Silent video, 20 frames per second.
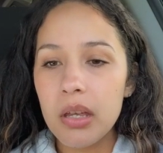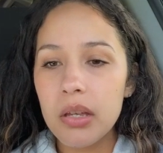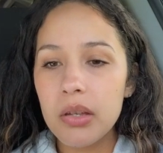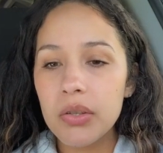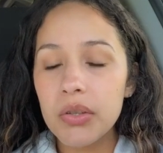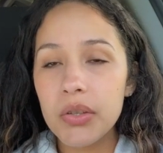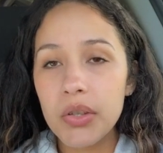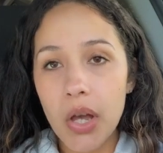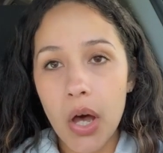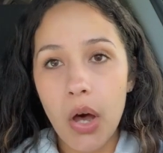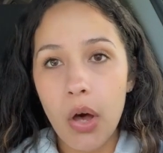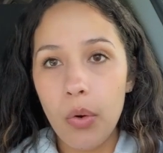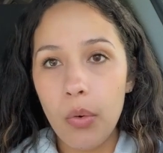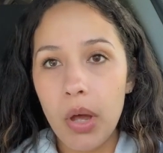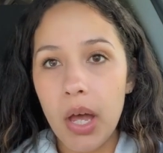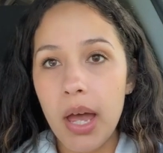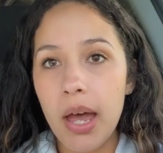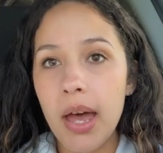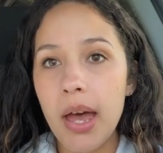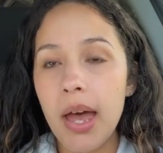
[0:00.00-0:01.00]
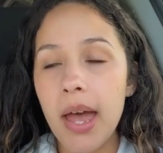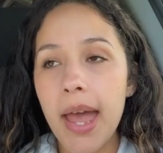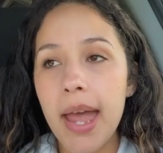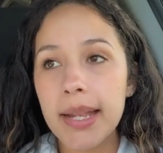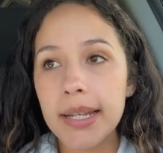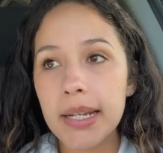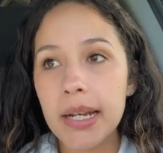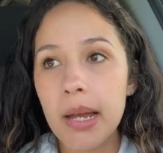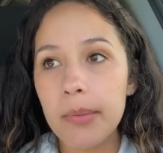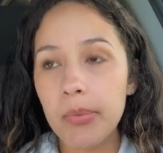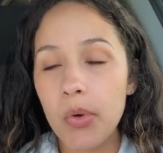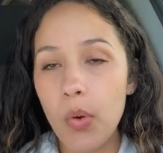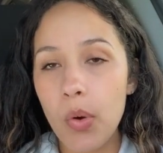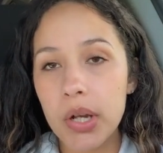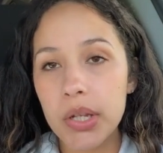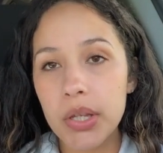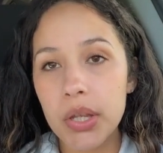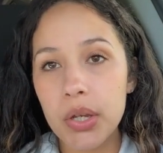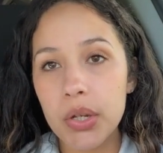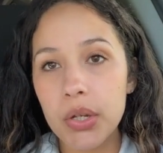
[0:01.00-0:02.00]
So ended up
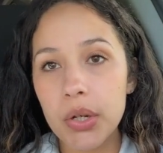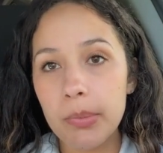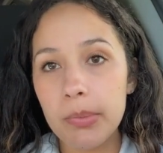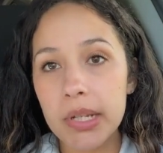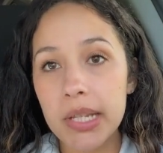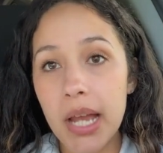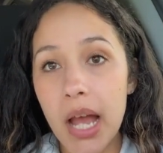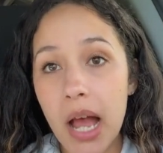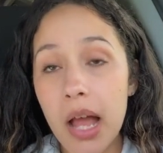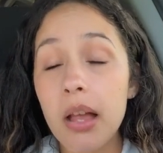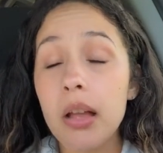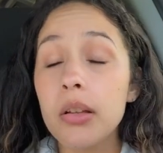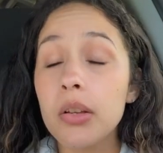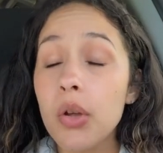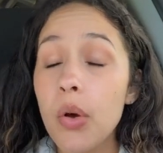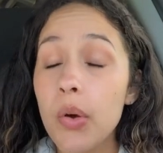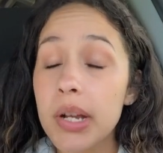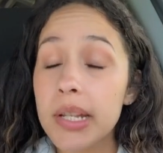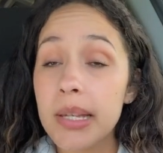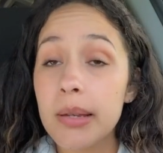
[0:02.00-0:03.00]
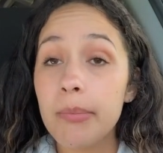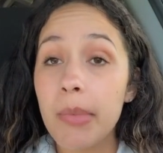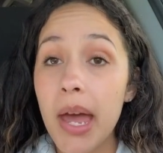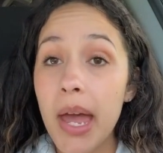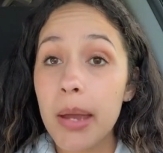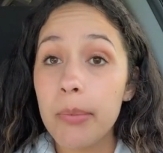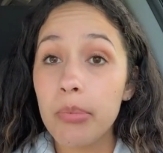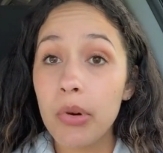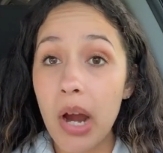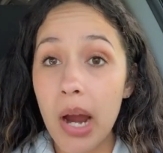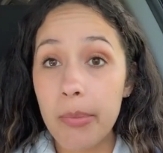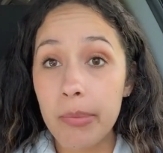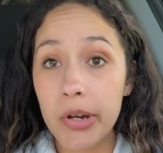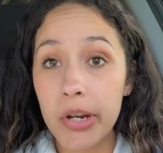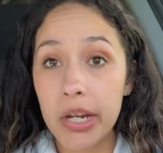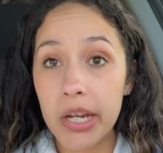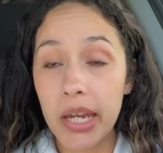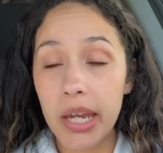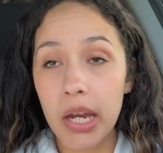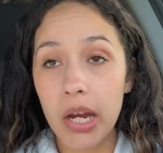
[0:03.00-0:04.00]
going to the dermato going to my
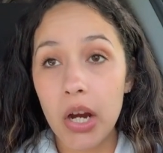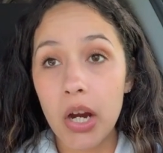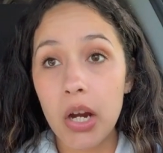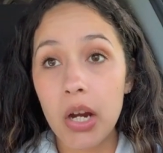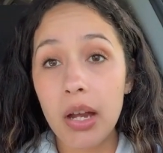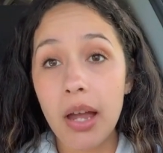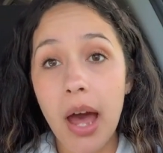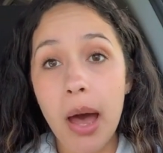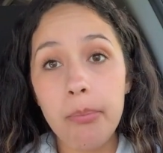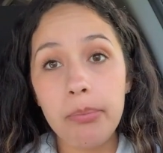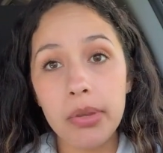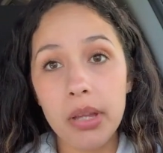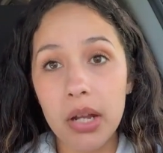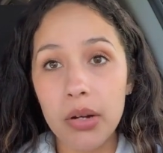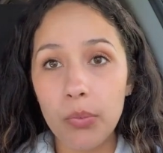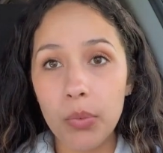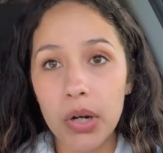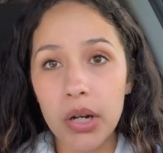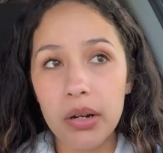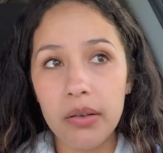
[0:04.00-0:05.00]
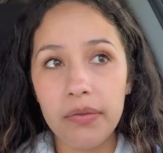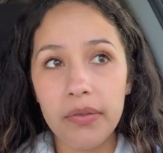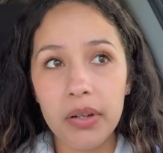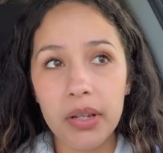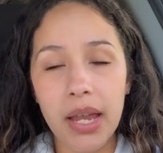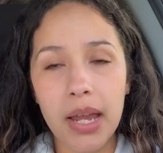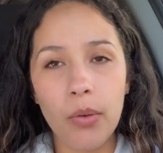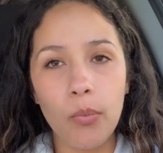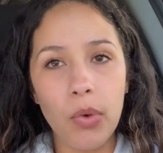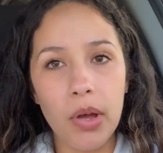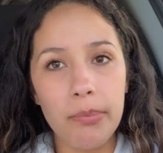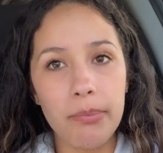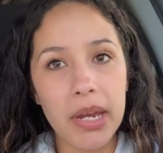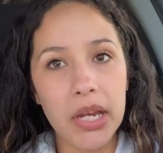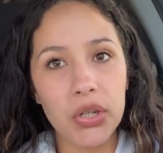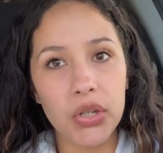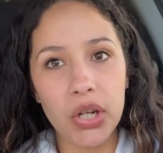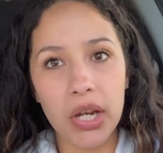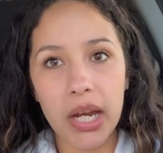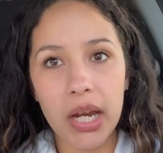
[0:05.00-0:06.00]
primary care, got blood work for like what
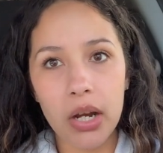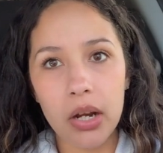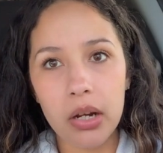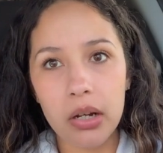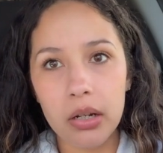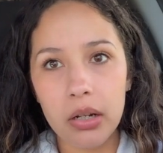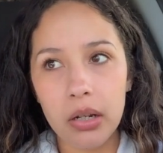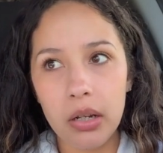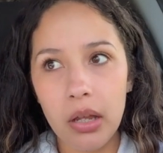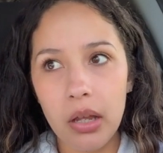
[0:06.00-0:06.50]
makes your hair,